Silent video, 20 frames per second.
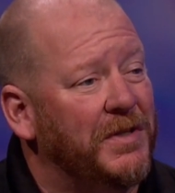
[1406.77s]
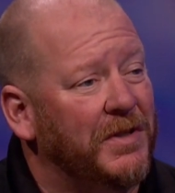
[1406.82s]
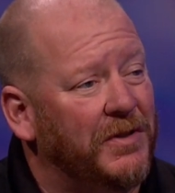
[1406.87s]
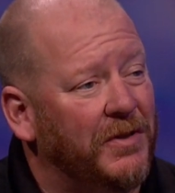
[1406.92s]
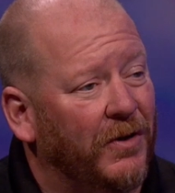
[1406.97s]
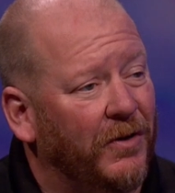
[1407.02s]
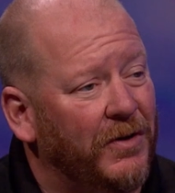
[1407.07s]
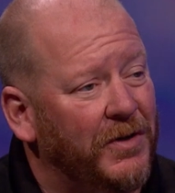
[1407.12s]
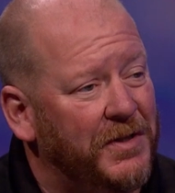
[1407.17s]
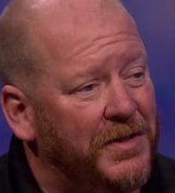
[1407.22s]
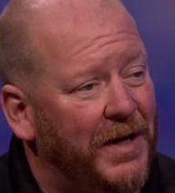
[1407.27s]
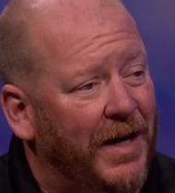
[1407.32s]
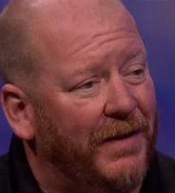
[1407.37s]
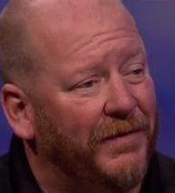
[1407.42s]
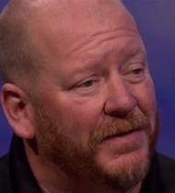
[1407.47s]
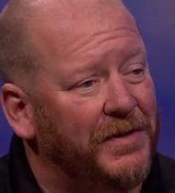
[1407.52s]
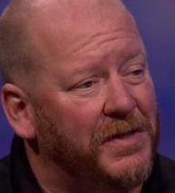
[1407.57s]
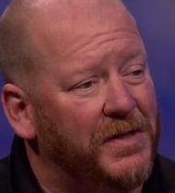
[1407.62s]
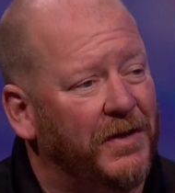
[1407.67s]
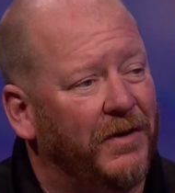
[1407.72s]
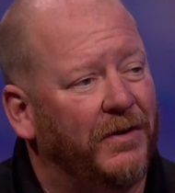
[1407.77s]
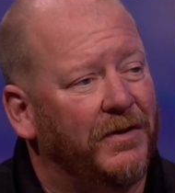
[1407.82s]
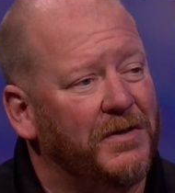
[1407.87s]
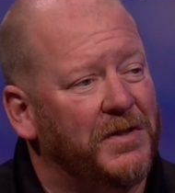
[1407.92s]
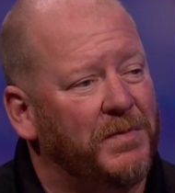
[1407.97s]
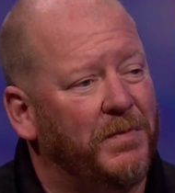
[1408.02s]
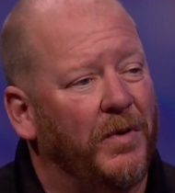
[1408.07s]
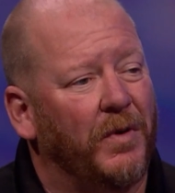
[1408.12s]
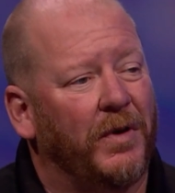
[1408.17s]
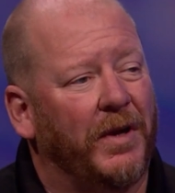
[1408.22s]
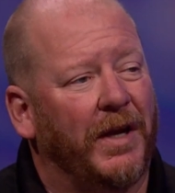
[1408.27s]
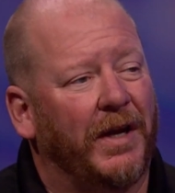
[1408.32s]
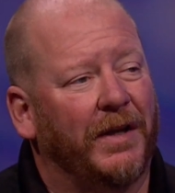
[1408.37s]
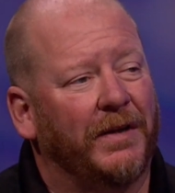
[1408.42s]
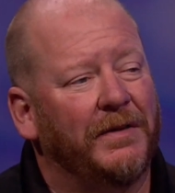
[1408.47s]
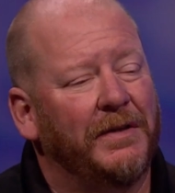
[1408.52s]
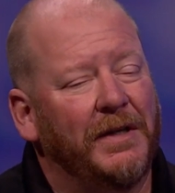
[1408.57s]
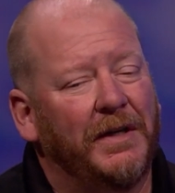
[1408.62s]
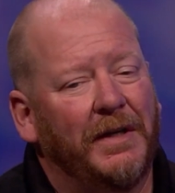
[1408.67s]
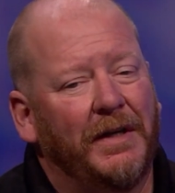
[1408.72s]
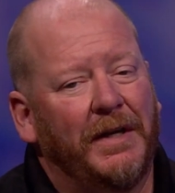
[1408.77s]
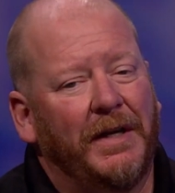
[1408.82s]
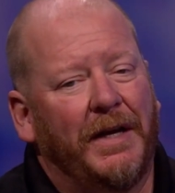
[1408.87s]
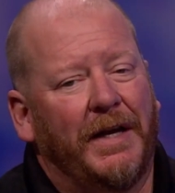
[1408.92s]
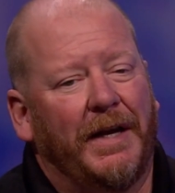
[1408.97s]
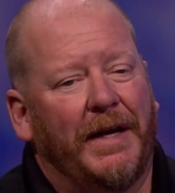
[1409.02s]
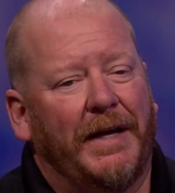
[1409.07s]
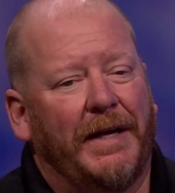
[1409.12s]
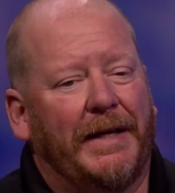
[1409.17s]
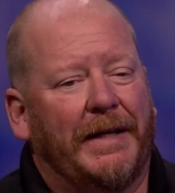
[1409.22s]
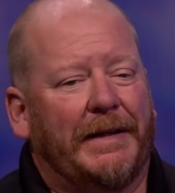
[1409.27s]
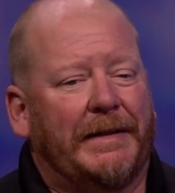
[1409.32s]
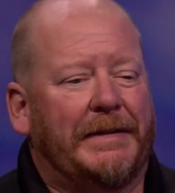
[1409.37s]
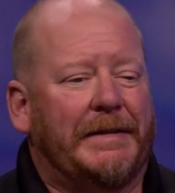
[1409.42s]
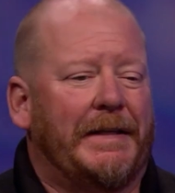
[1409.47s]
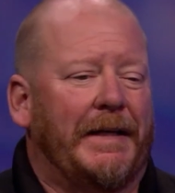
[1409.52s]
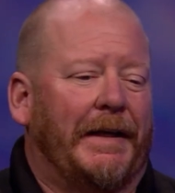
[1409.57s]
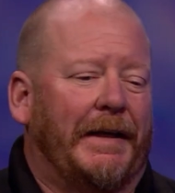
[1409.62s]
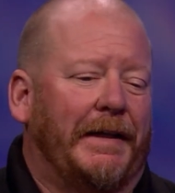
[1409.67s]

Attorney's Office here in Spokane. And